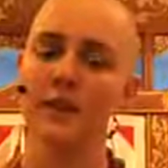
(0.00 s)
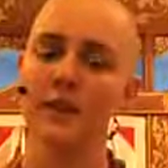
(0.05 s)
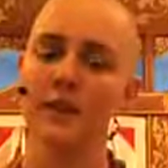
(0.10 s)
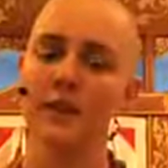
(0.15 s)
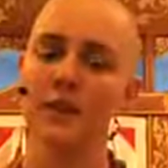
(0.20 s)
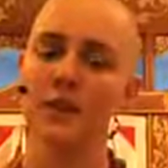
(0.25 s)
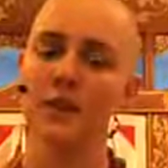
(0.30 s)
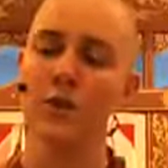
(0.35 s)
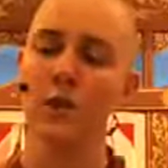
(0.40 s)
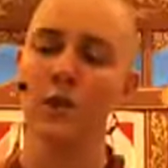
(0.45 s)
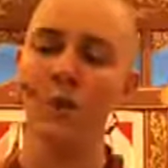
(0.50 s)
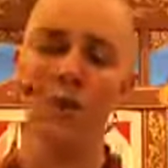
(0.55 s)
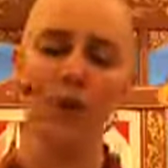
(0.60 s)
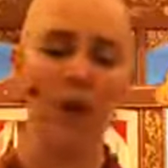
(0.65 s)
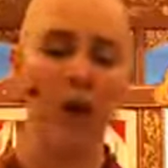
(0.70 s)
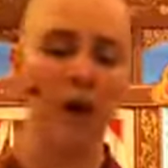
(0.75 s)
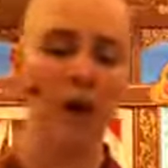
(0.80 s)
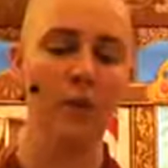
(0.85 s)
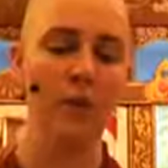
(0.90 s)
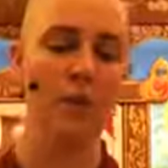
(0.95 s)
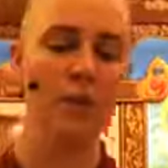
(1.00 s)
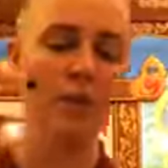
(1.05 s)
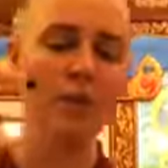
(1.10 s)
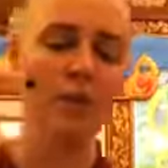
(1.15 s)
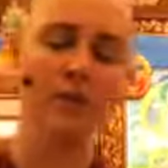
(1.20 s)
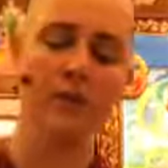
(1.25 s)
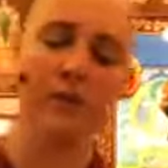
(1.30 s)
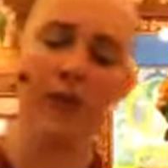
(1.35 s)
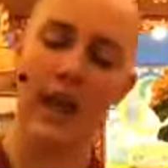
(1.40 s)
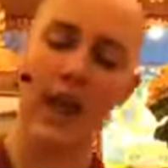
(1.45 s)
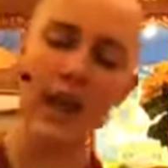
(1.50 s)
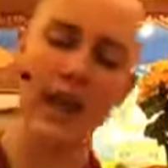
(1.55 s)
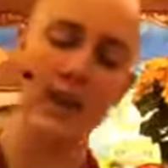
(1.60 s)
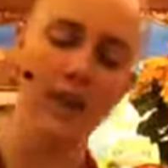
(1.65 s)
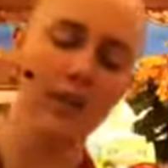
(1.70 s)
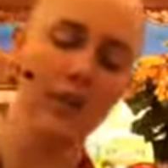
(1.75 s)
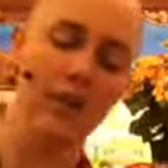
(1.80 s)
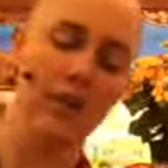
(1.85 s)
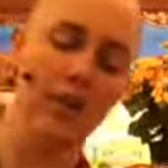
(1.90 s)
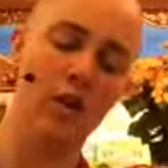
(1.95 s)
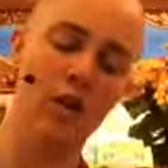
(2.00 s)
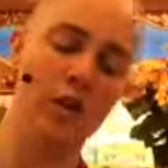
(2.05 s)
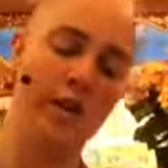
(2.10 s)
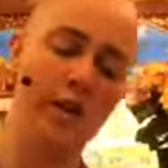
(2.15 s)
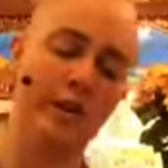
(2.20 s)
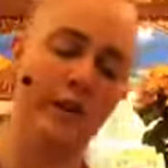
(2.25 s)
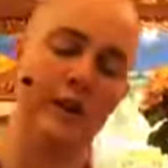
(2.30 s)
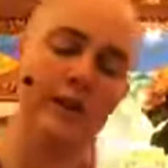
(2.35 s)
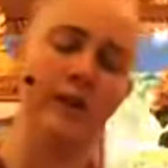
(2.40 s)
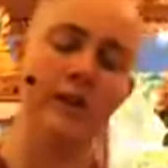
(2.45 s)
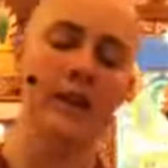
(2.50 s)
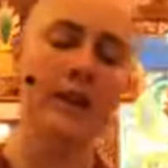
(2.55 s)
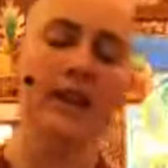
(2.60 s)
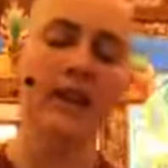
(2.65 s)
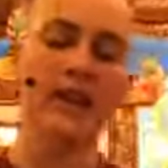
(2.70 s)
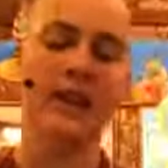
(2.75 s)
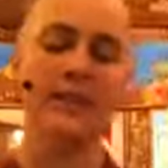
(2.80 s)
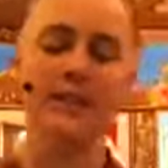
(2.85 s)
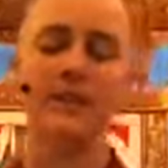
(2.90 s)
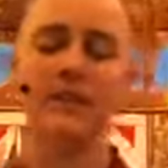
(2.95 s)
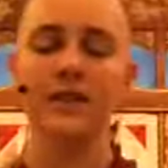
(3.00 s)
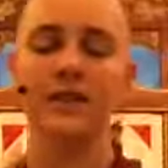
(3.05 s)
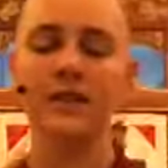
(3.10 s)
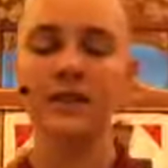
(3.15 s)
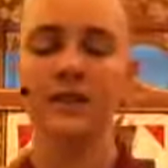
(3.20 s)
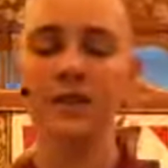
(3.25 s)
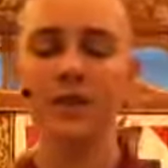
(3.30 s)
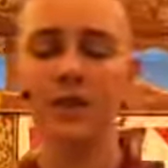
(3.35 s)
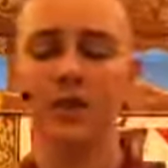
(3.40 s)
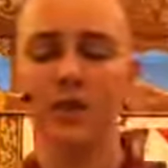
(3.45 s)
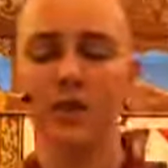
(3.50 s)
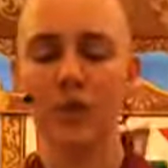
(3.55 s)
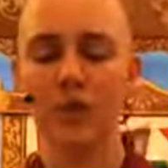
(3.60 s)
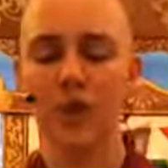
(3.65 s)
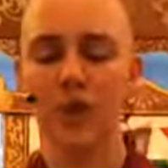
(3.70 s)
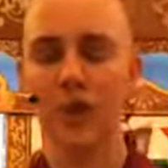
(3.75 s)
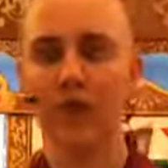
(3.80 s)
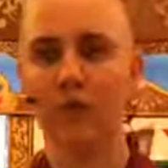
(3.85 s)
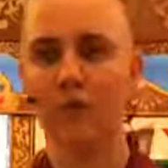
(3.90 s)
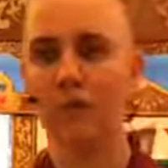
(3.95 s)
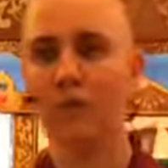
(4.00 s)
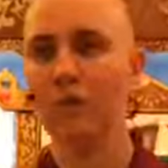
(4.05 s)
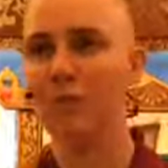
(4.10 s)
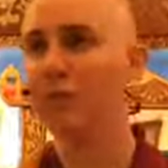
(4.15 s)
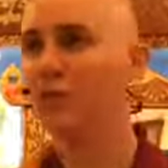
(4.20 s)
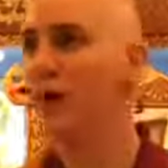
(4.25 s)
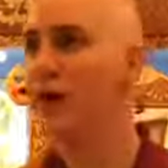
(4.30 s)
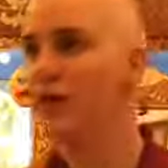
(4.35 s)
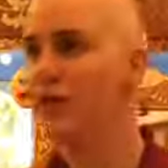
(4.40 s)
So, just to anchor it all in, let's do a Lamrim prayer